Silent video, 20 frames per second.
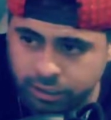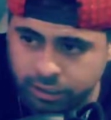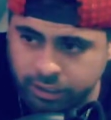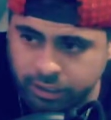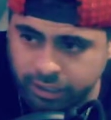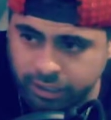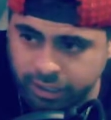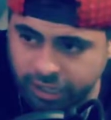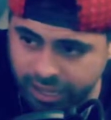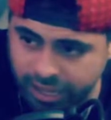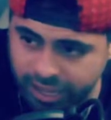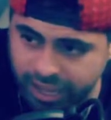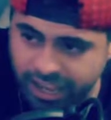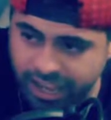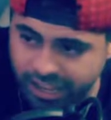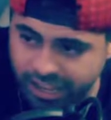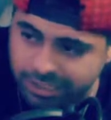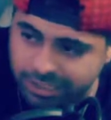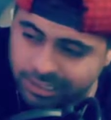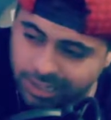
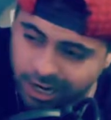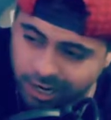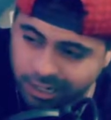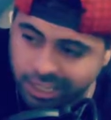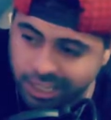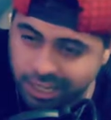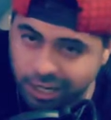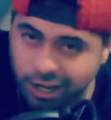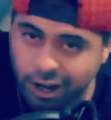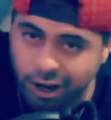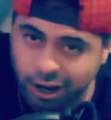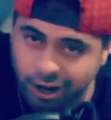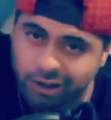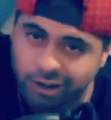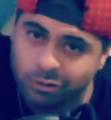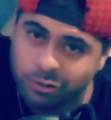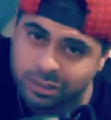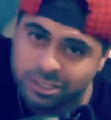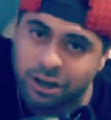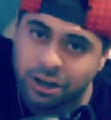Yeah, Donkey Kong.
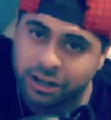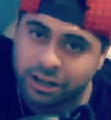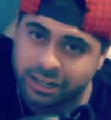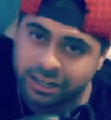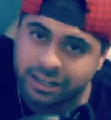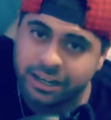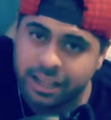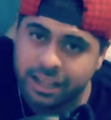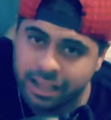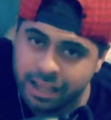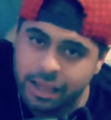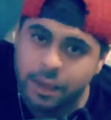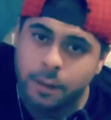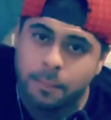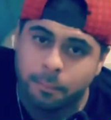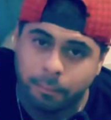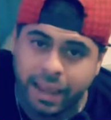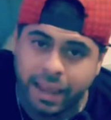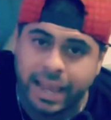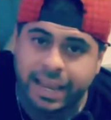We're talking
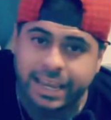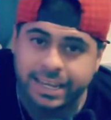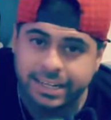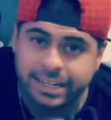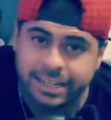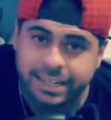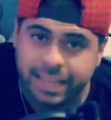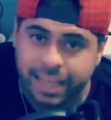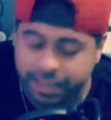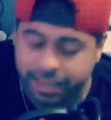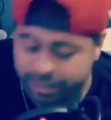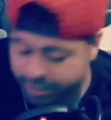back in the day.